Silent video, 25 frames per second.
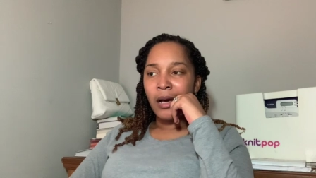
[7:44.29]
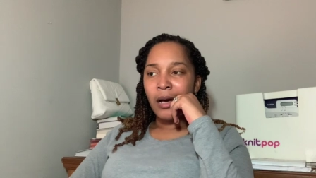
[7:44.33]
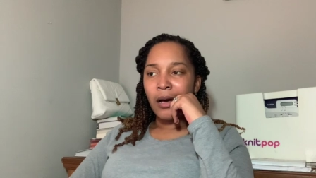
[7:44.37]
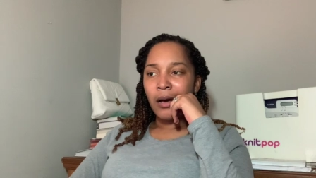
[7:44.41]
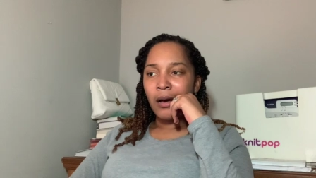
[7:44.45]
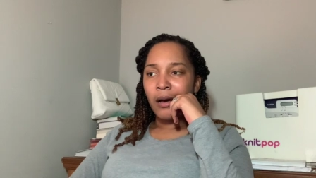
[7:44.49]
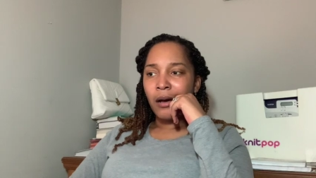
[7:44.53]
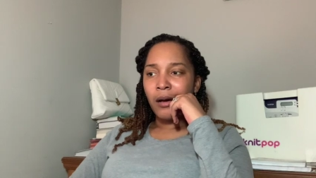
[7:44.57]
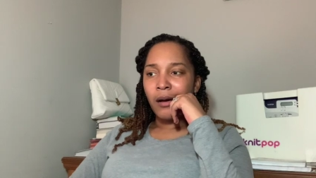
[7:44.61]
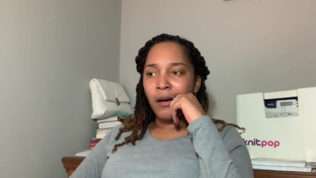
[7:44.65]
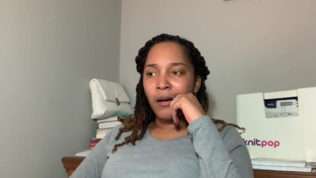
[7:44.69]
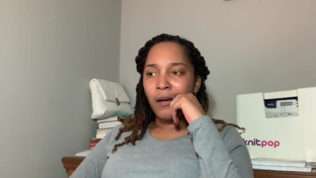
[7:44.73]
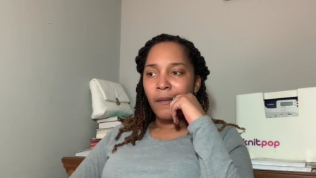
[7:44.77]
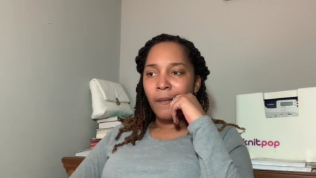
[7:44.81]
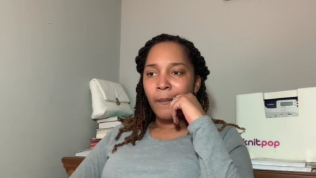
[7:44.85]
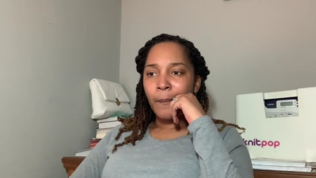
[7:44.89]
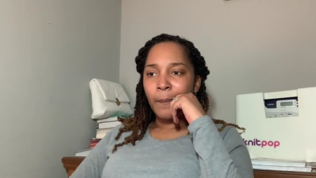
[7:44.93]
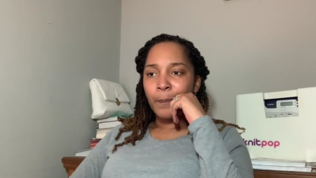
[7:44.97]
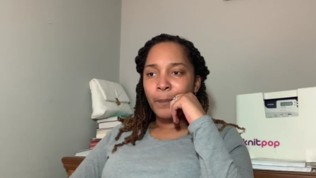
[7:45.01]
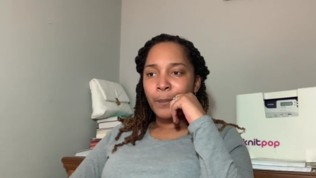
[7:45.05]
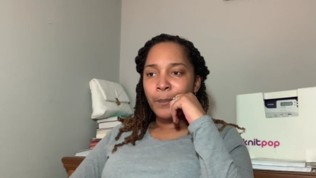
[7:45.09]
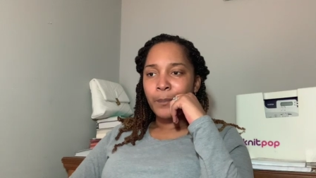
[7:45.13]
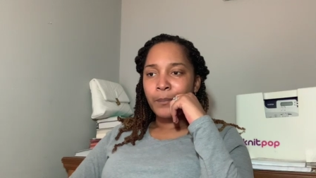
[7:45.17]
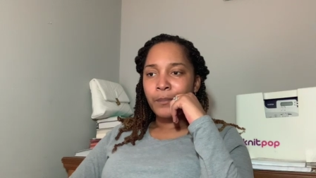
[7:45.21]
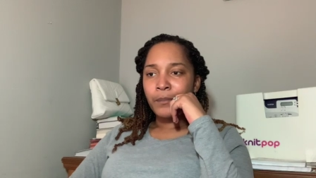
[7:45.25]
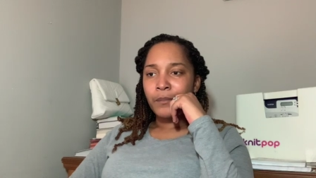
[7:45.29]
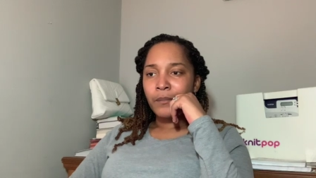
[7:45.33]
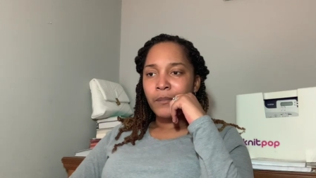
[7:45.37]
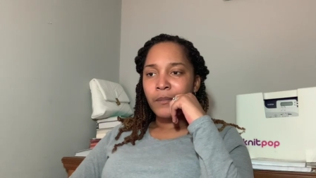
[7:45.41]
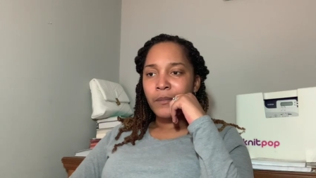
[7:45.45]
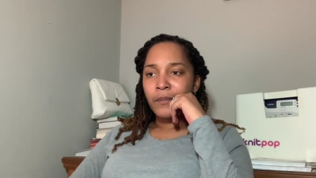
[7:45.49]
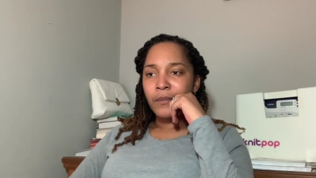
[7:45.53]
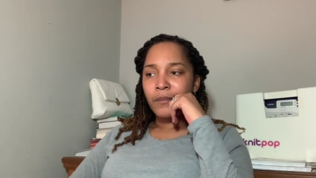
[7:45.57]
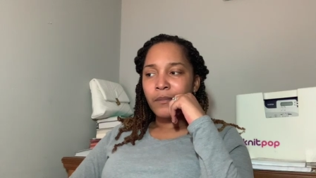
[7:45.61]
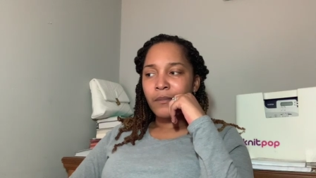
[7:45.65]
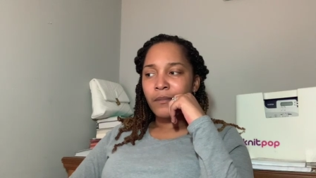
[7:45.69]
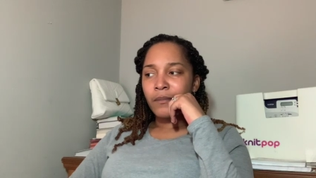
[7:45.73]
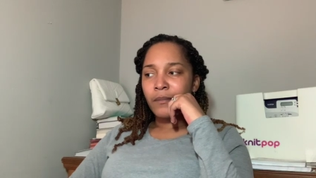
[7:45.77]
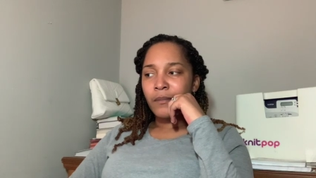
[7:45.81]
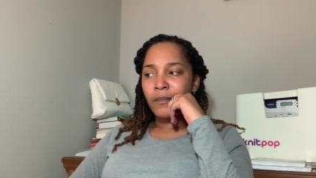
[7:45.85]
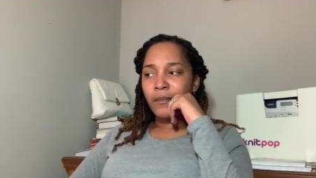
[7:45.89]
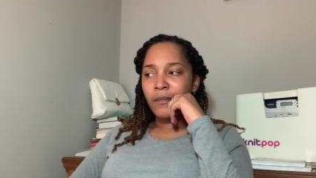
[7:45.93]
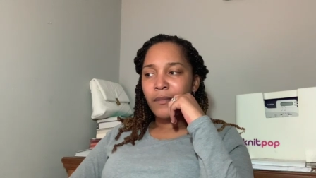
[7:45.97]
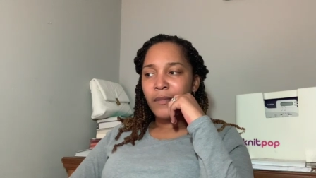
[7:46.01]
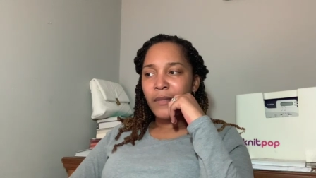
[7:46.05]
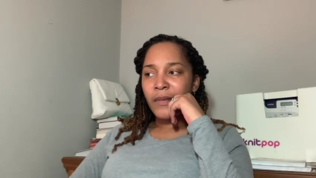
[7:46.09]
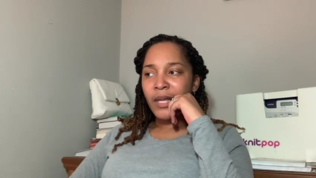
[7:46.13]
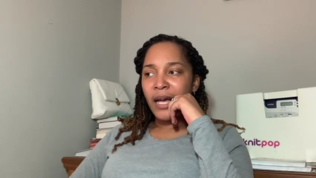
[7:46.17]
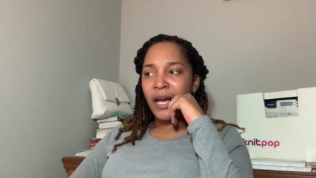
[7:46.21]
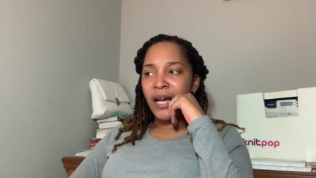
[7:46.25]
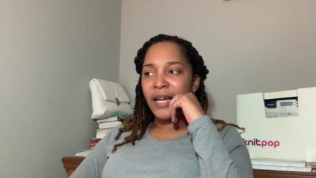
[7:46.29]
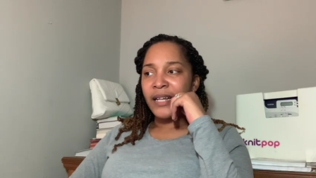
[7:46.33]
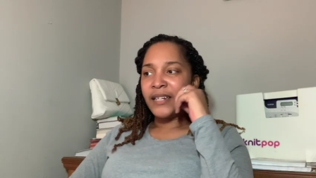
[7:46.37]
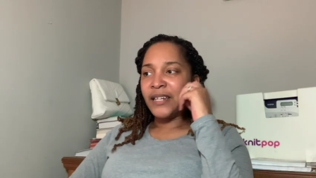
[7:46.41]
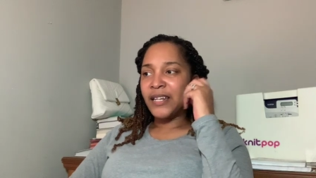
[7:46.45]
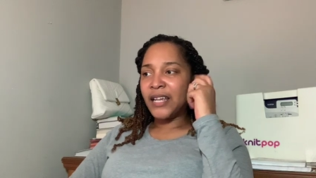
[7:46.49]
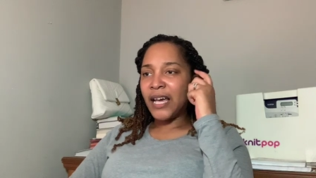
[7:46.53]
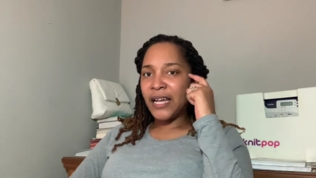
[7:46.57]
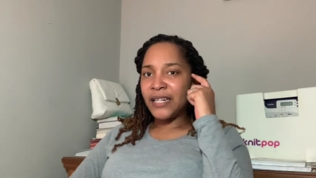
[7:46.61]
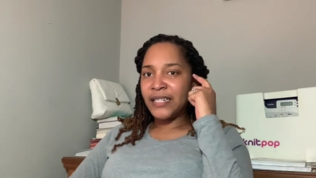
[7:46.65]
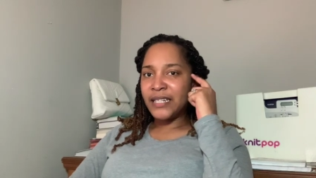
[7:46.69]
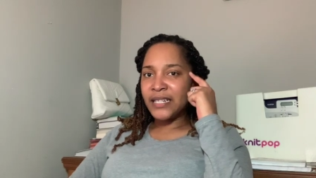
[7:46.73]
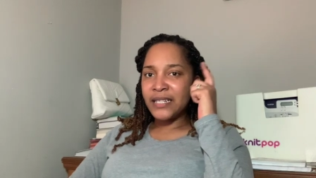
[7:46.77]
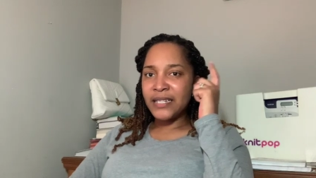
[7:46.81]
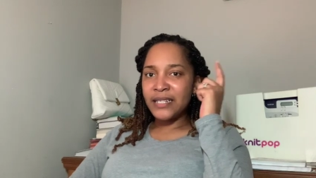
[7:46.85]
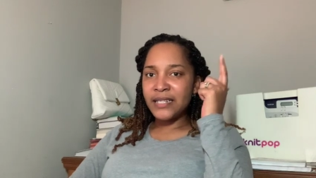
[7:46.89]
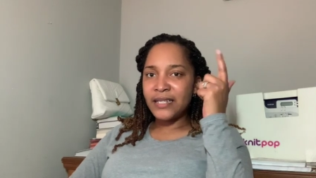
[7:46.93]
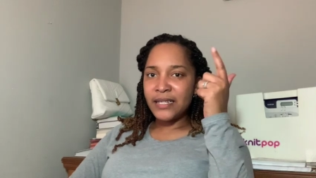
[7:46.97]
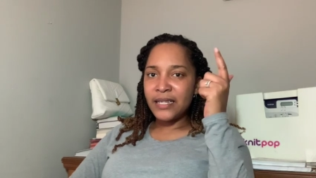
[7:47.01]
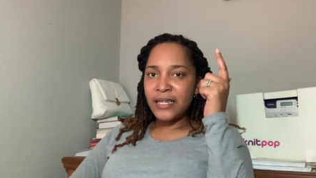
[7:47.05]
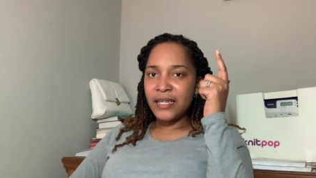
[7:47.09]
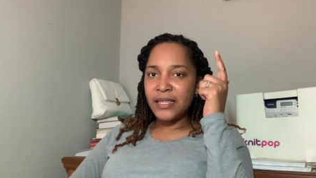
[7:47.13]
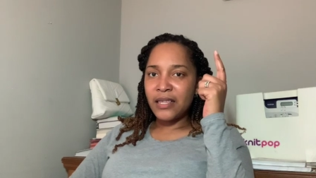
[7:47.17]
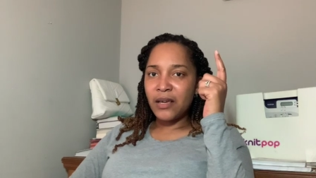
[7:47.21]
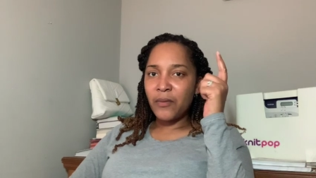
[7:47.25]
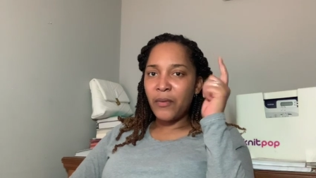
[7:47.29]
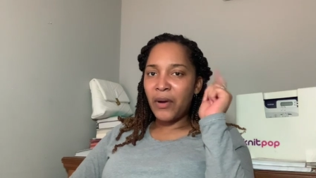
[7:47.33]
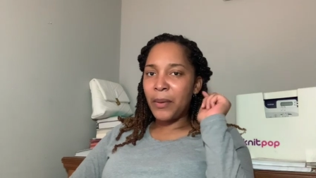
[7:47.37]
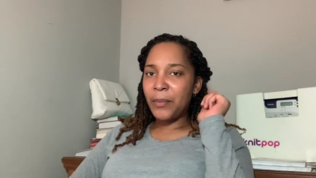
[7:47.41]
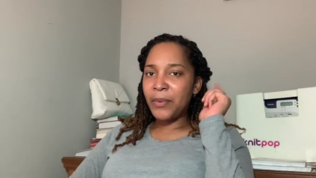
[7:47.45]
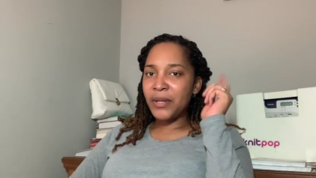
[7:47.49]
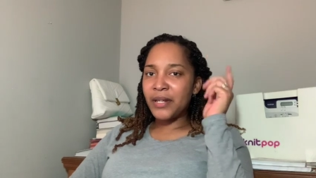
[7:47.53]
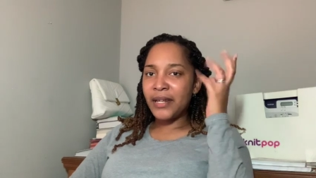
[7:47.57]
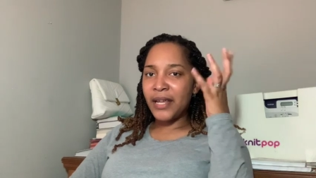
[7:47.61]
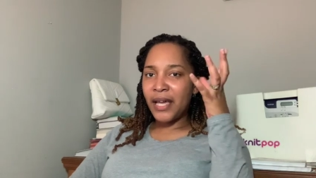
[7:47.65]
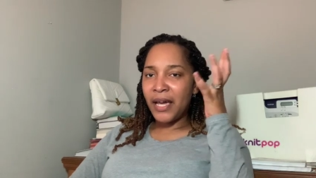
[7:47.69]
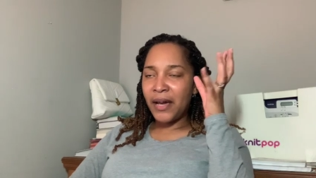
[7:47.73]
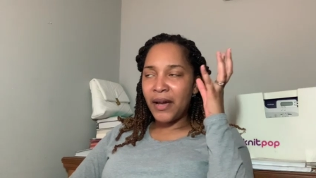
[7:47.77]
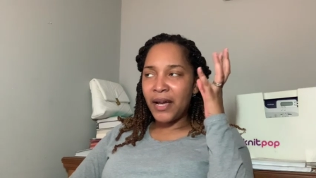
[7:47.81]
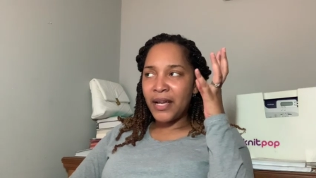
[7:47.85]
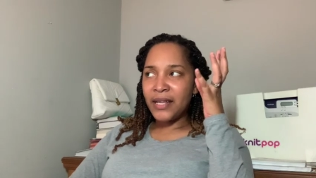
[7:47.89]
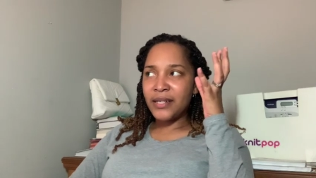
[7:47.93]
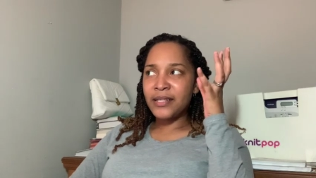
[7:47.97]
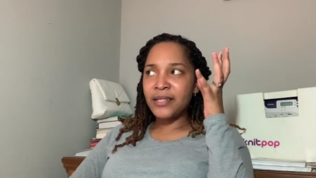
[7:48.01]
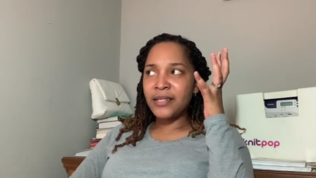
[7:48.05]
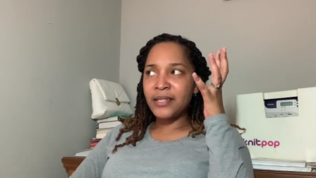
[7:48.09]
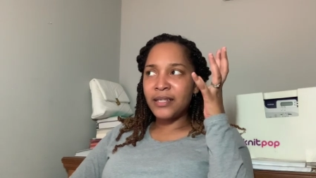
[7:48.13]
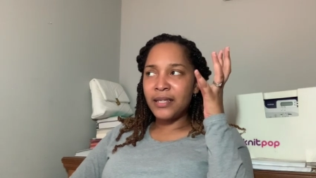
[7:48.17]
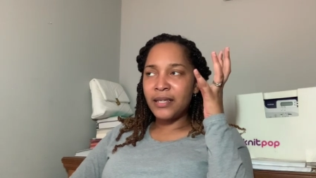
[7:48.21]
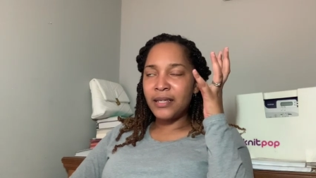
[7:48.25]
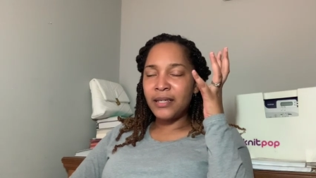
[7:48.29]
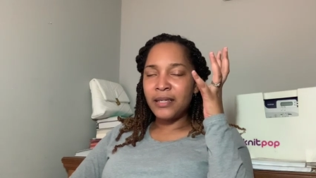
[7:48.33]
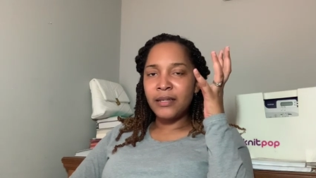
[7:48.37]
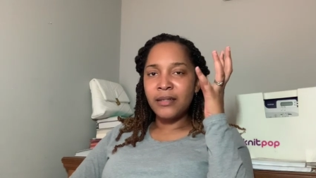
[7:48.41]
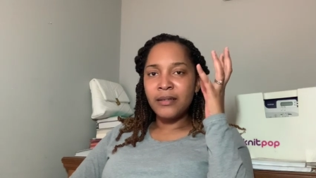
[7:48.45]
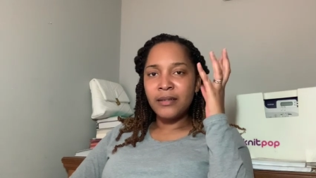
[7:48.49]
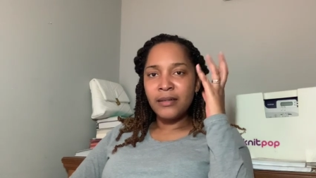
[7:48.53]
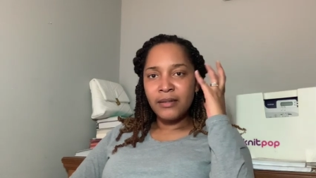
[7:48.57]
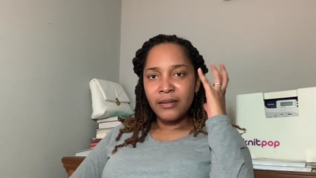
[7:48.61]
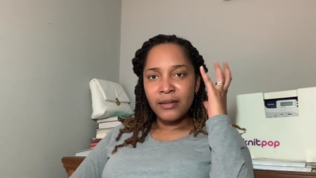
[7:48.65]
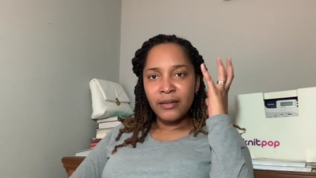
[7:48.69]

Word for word: Um, I, I didn't see it that way, but now I see